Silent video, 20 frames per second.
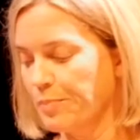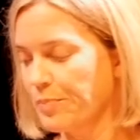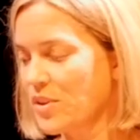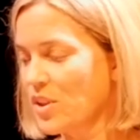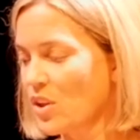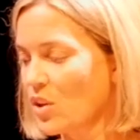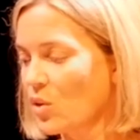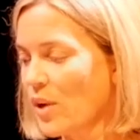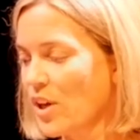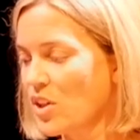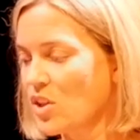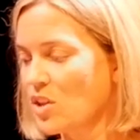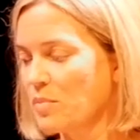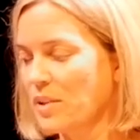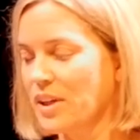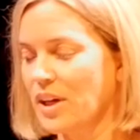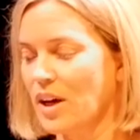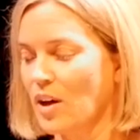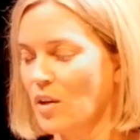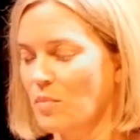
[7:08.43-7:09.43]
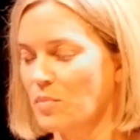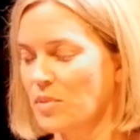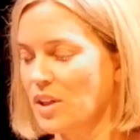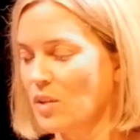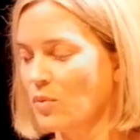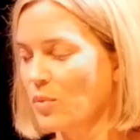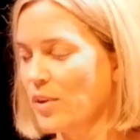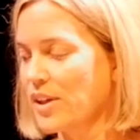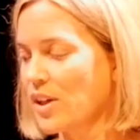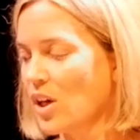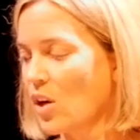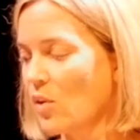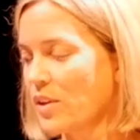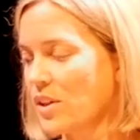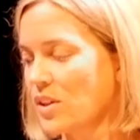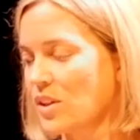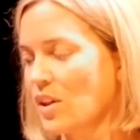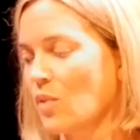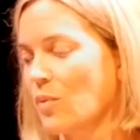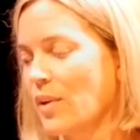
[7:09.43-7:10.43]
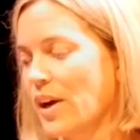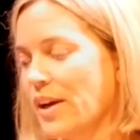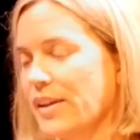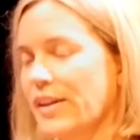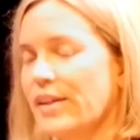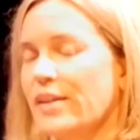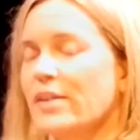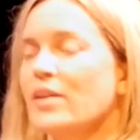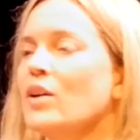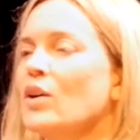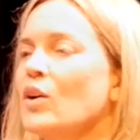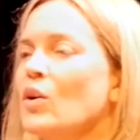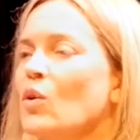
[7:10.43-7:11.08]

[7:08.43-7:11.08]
So the question becomes, if we know this already,